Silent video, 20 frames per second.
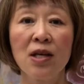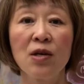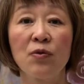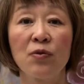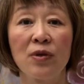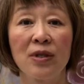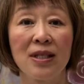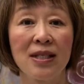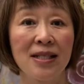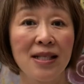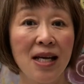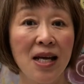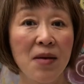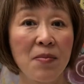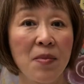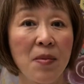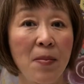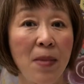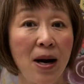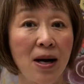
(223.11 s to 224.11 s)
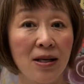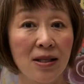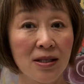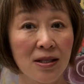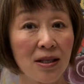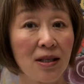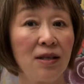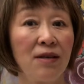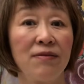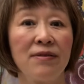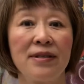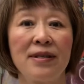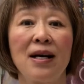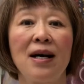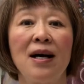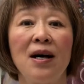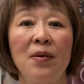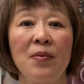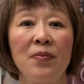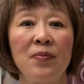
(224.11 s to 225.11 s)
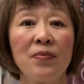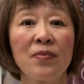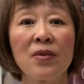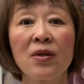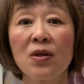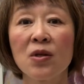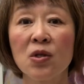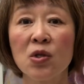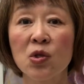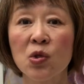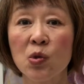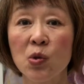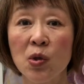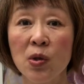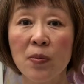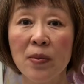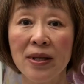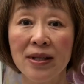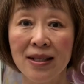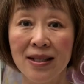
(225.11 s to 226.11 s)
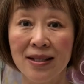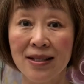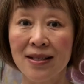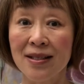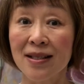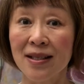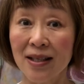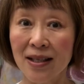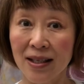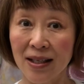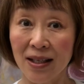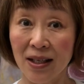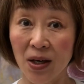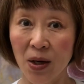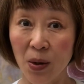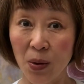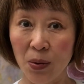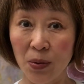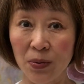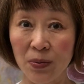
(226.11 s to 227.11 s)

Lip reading: for the same amount of time, 3 minutes in all.